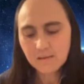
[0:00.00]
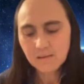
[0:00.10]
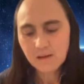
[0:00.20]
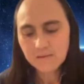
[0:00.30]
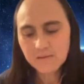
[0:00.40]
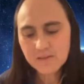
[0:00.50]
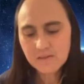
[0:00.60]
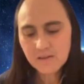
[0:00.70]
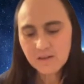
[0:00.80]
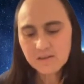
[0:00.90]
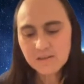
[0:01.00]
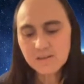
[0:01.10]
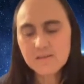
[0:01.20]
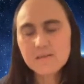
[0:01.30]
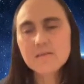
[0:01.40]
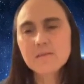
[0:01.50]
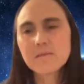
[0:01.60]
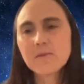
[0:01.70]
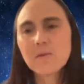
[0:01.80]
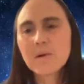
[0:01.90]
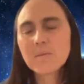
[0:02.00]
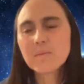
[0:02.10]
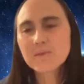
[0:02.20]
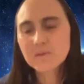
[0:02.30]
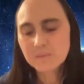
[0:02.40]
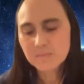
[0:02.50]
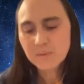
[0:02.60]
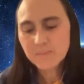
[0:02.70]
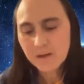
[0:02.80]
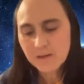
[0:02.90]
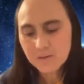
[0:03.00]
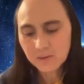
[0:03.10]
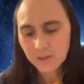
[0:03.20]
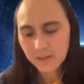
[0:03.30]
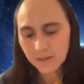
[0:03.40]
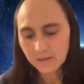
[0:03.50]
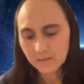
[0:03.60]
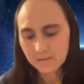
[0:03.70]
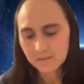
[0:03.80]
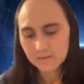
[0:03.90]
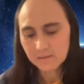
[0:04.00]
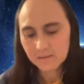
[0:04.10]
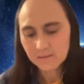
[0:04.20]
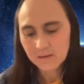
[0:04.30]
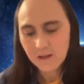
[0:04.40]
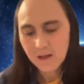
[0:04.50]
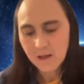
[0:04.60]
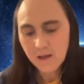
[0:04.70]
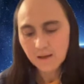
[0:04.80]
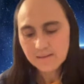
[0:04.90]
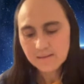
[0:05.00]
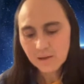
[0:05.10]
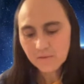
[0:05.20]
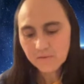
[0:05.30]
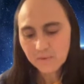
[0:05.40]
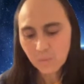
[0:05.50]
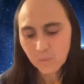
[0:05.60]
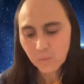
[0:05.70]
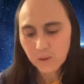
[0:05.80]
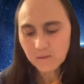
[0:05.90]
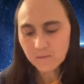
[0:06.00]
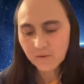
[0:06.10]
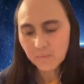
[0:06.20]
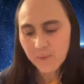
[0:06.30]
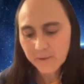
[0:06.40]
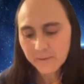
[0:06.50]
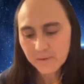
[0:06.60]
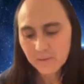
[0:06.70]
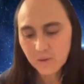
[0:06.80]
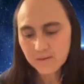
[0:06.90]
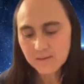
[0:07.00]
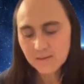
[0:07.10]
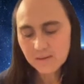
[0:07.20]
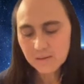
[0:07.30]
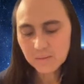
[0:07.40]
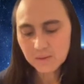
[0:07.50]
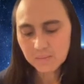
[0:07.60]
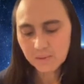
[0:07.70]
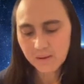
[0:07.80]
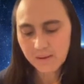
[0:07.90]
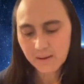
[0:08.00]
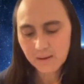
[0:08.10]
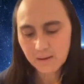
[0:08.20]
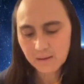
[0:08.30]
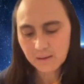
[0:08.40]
love's tercets formed perpetually, a self-willed meadow where deer would play.